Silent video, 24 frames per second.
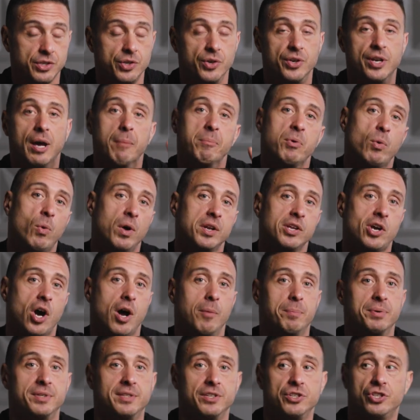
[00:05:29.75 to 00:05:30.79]
Your number one
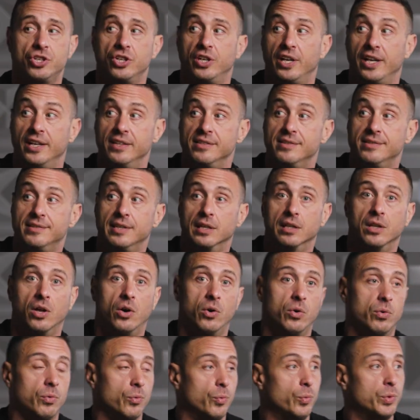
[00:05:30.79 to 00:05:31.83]
competition is
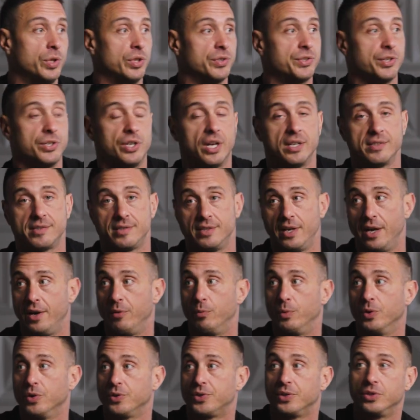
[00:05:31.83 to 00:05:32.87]
Zillow, Realtor.ca,
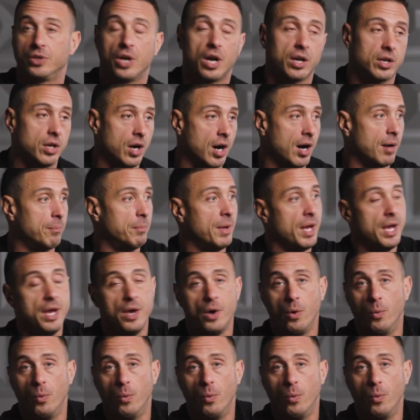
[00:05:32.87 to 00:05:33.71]
Realtor.com,